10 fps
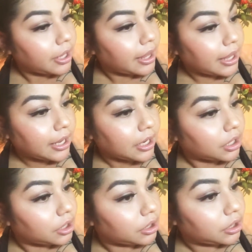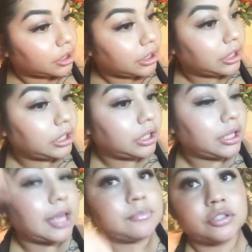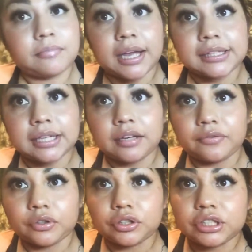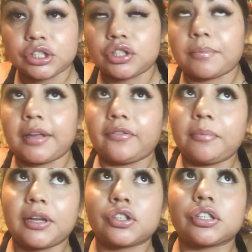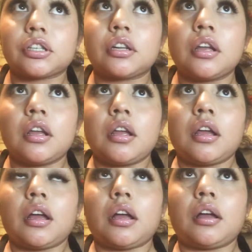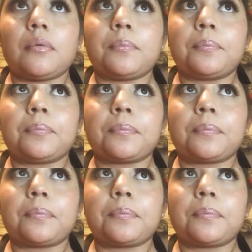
and he came to my side first he took my information um